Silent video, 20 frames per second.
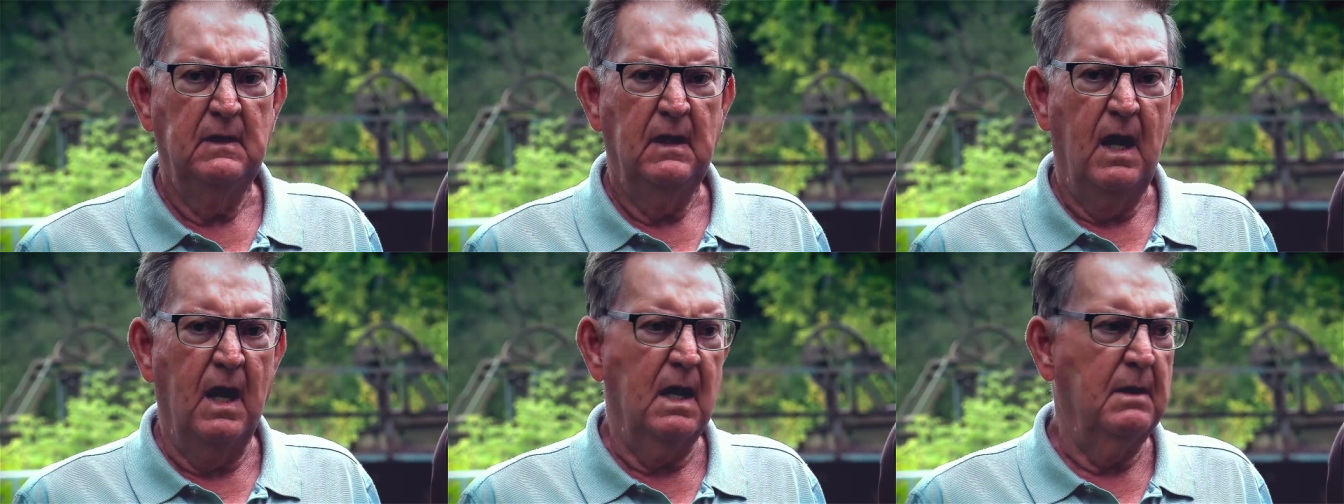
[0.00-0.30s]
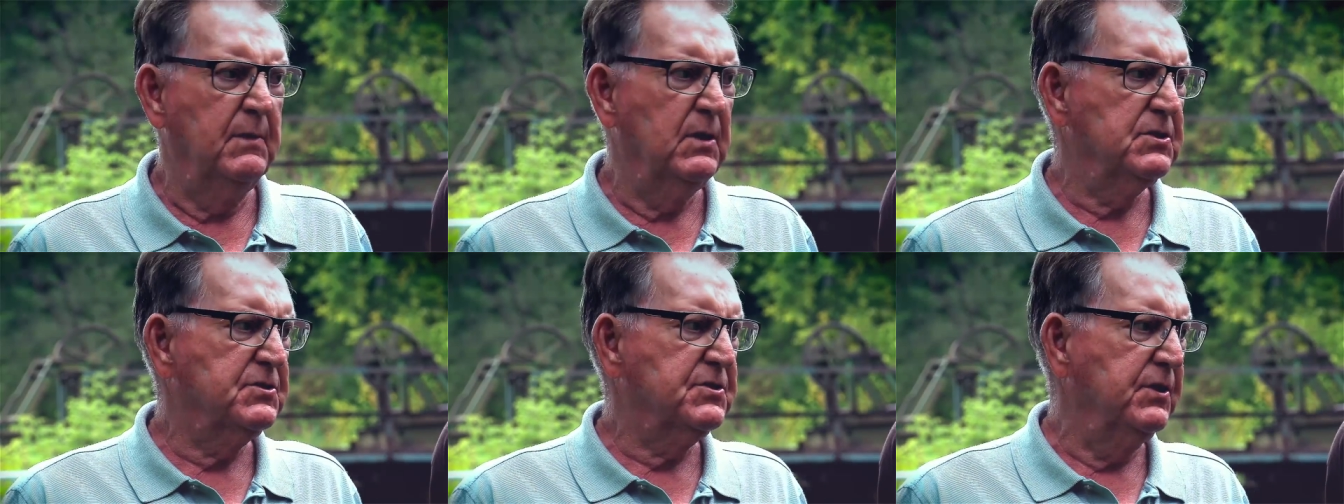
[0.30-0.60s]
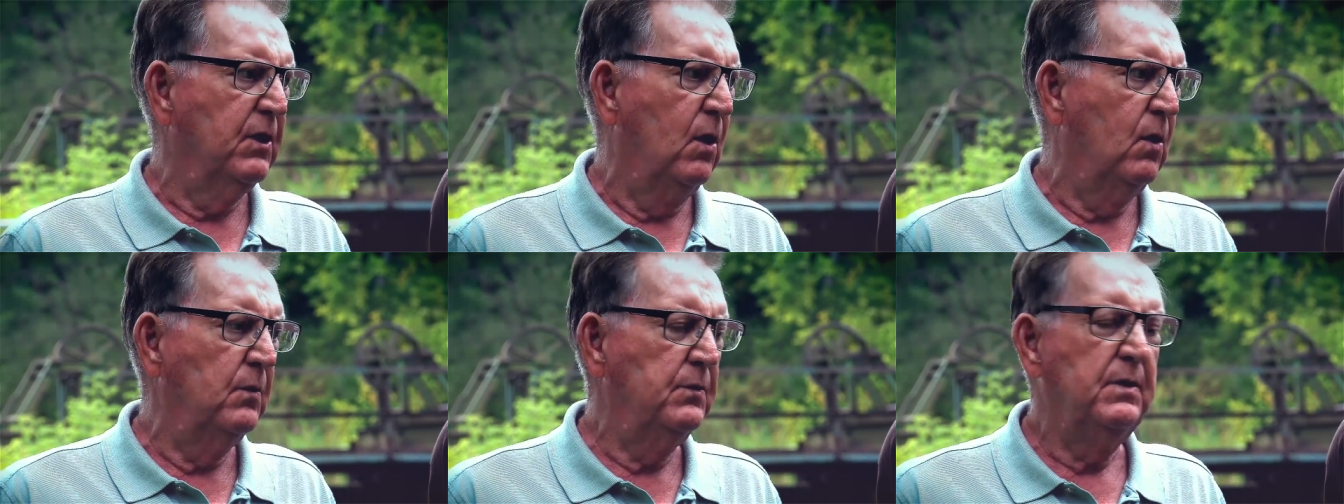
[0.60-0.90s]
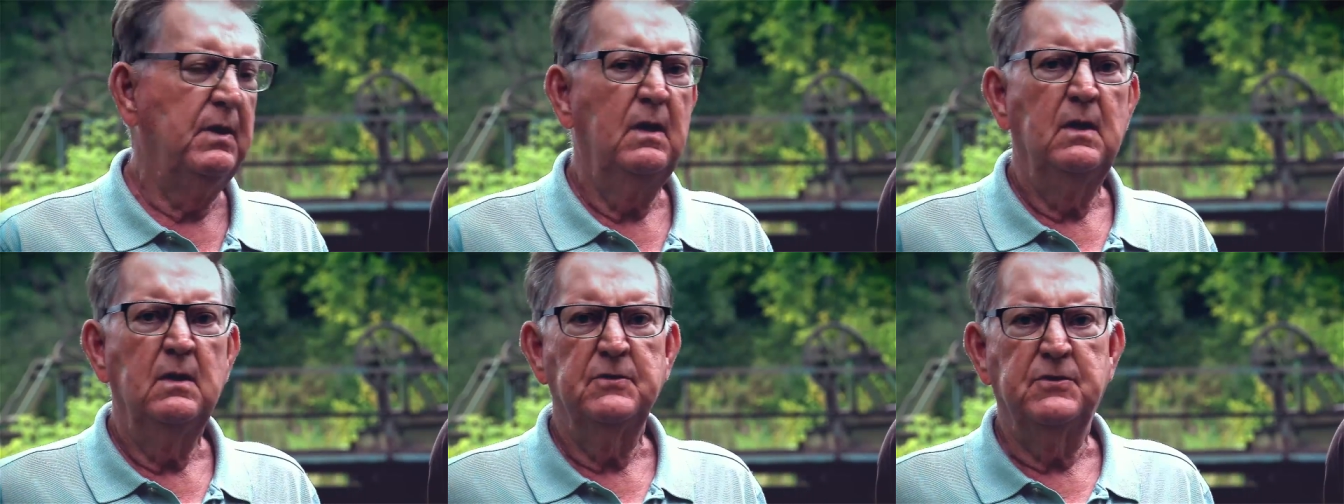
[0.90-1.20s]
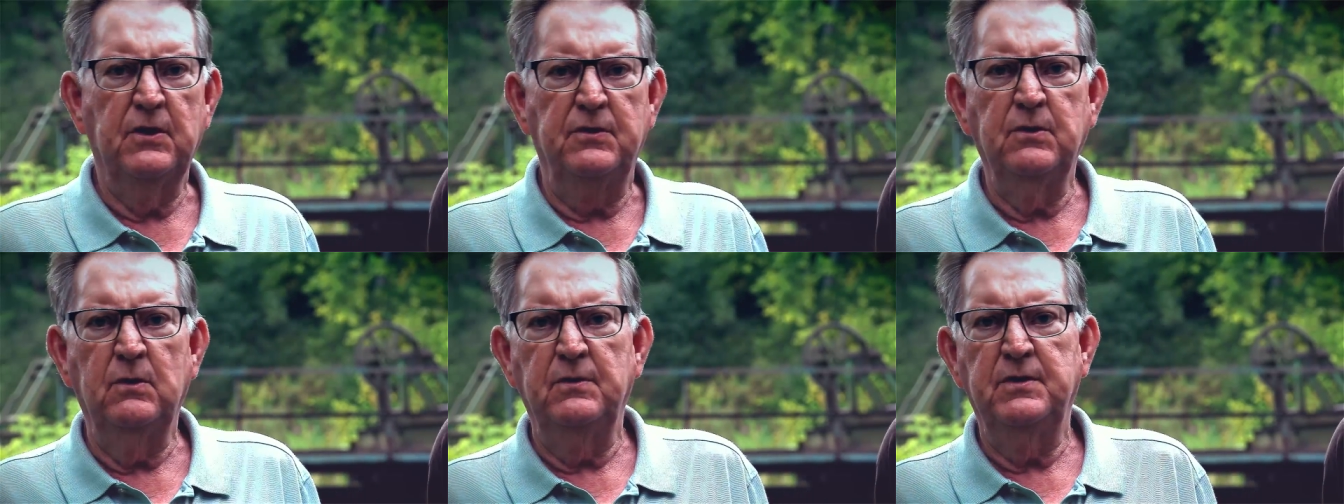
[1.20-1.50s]
armor stone
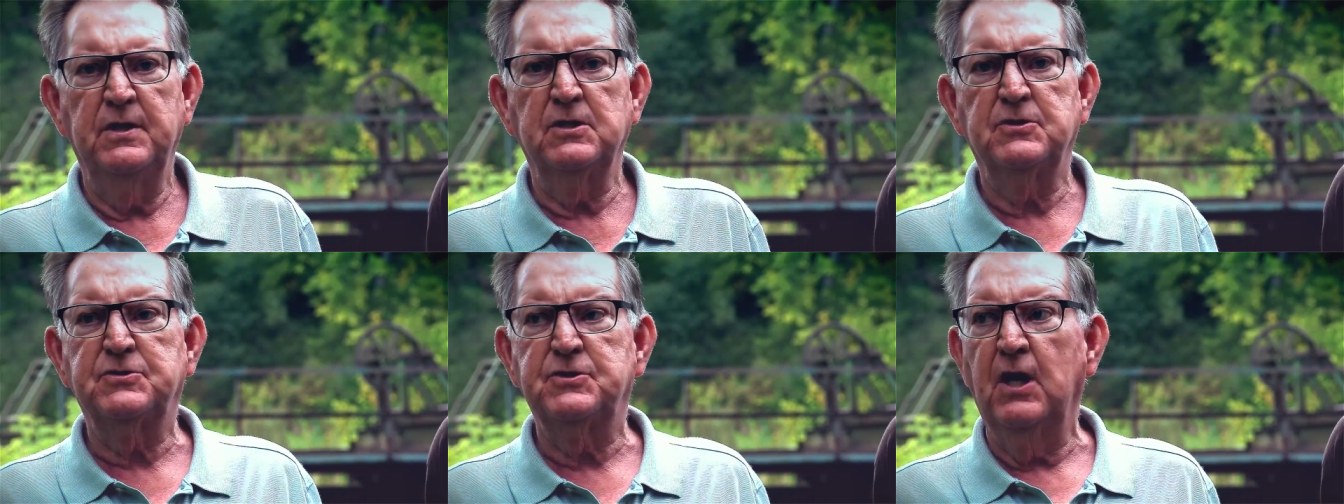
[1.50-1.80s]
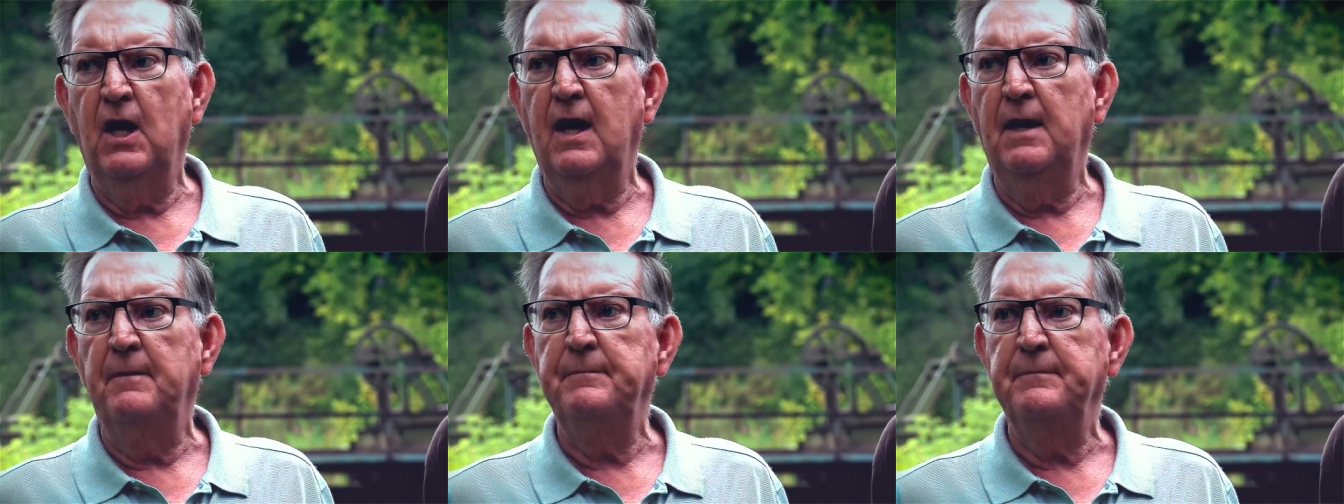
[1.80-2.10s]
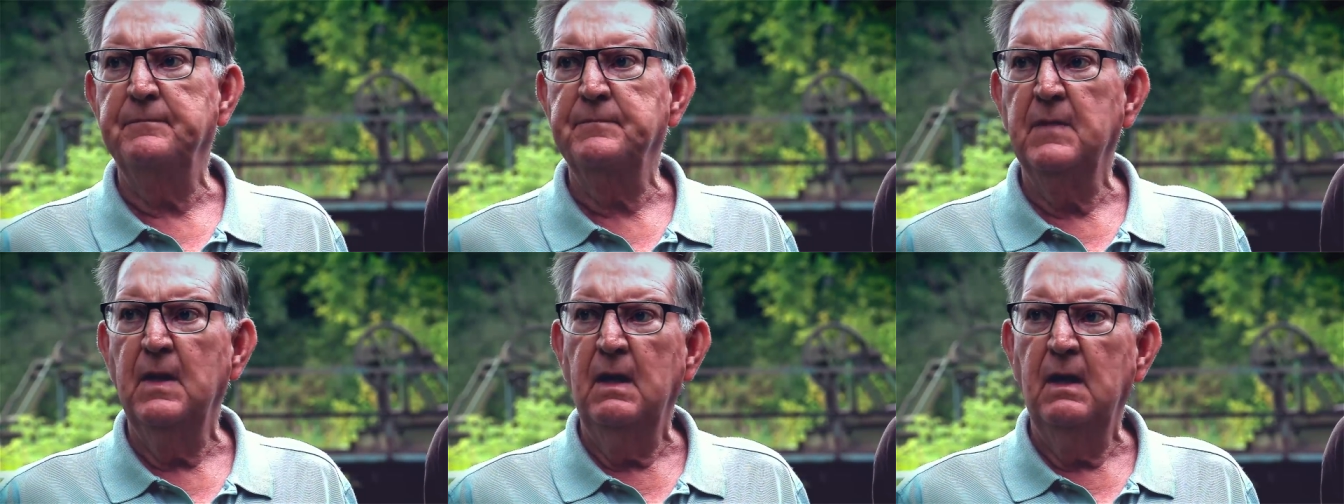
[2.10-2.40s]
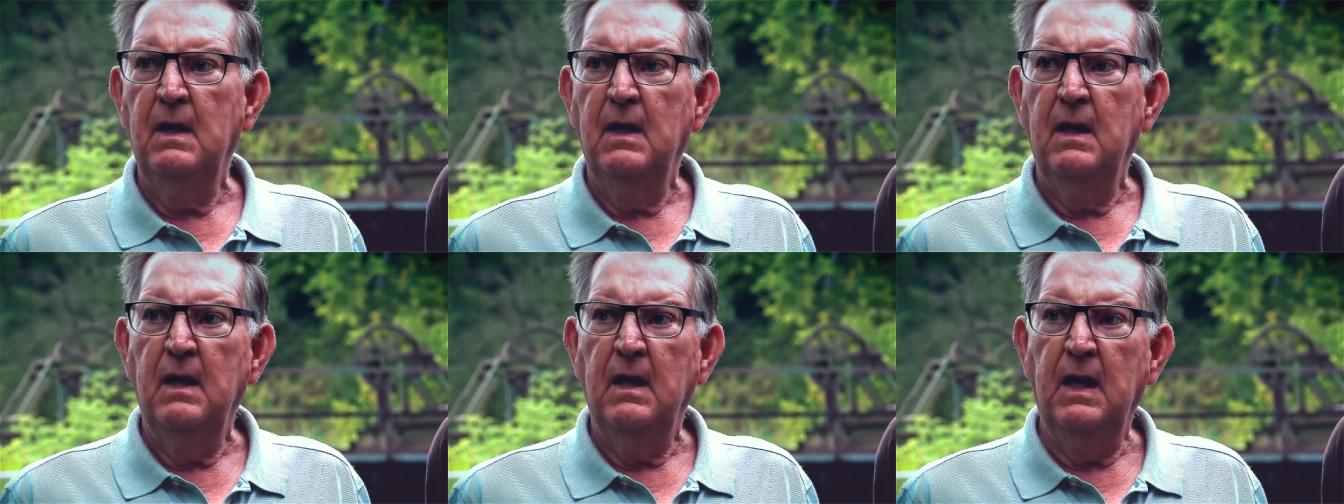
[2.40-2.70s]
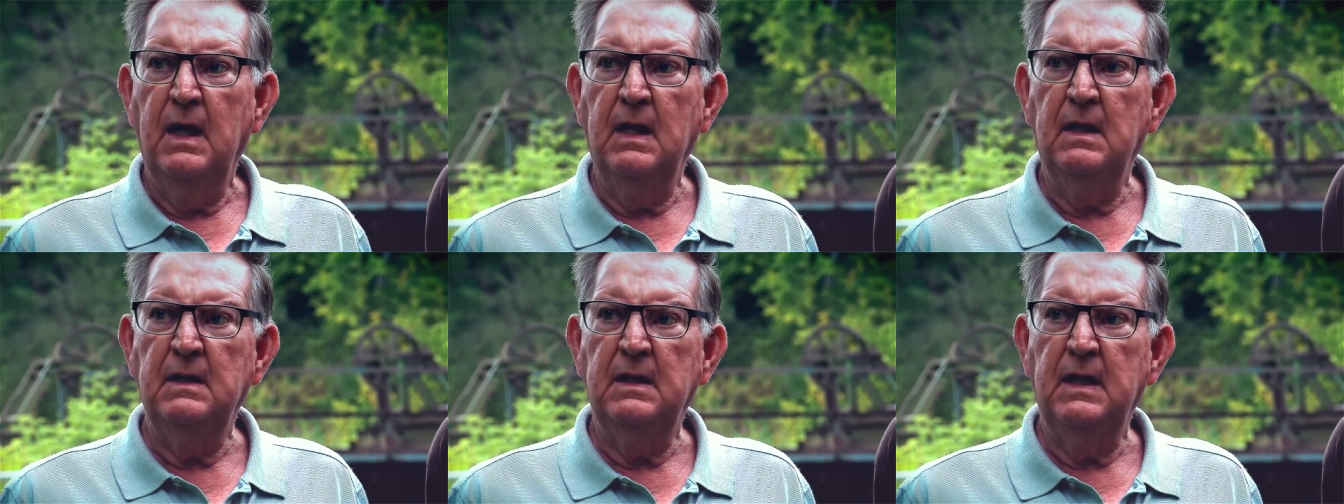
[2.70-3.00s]
to do this job.
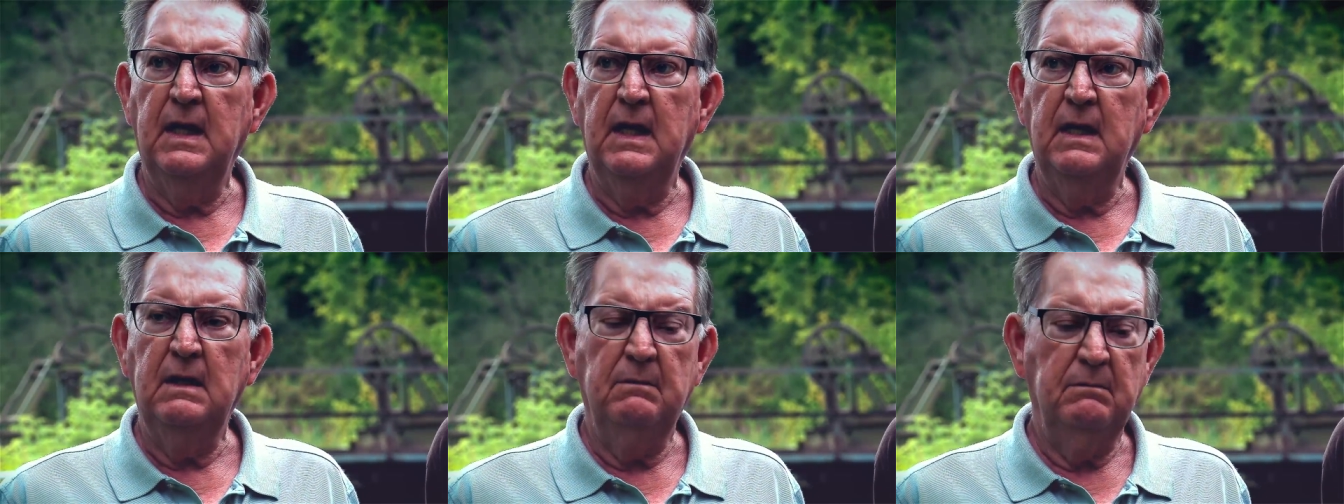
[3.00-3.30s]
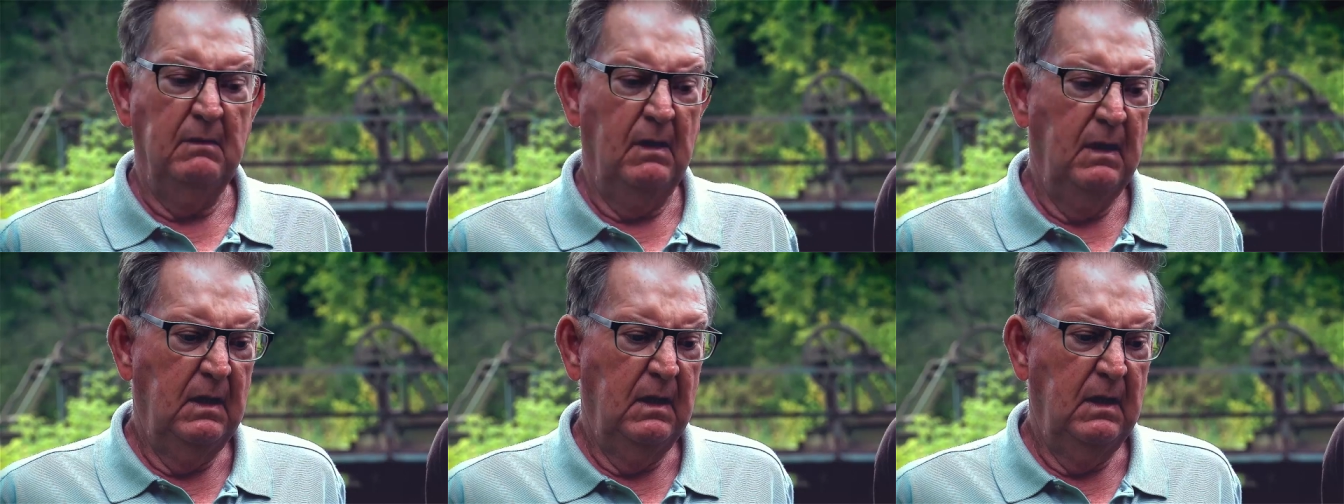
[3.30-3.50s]
The